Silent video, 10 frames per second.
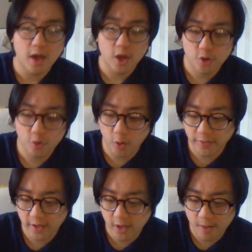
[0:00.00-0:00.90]
who won
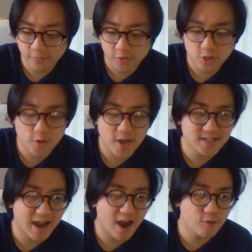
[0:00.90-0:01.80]
the
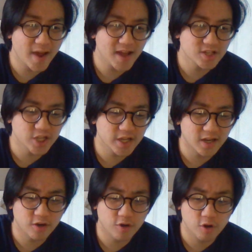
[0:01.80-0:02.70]
US Ironman shit?
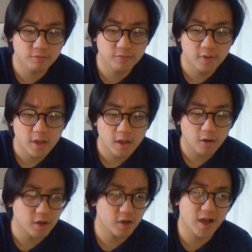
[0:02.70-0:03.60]
I don't know.
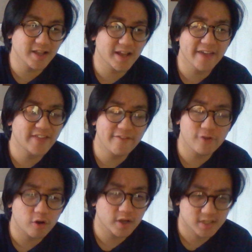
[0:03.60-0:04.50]
Well, I can give David
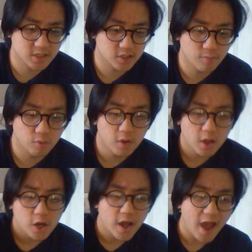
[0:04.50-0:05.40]
Goggins an example.
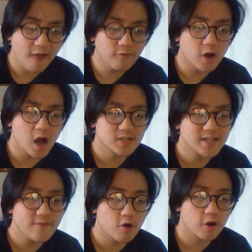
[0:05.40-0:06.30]
Everyone asks
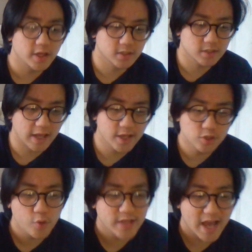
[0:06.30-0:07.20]
David Goggins, like, he's
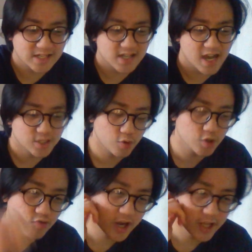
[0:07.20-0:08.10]
always exercising,
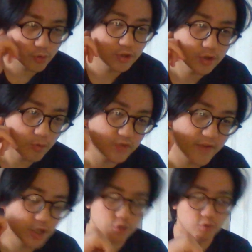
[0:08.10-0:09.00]
always running, he's always doing
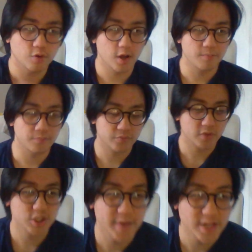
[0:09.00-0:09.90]
motivational
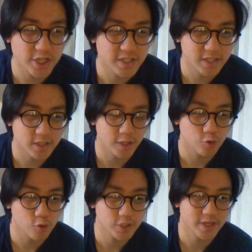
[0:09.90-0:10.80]
speeches and
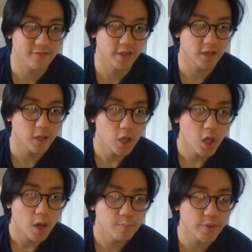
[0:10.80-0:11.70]
talks and everything.
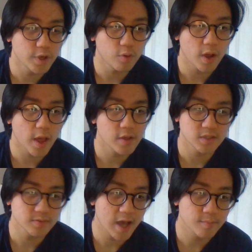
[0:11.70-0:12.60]
But then and
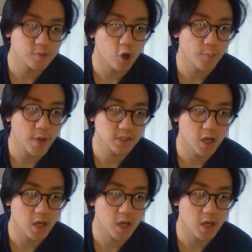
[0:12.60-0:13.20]
sometimes the odd person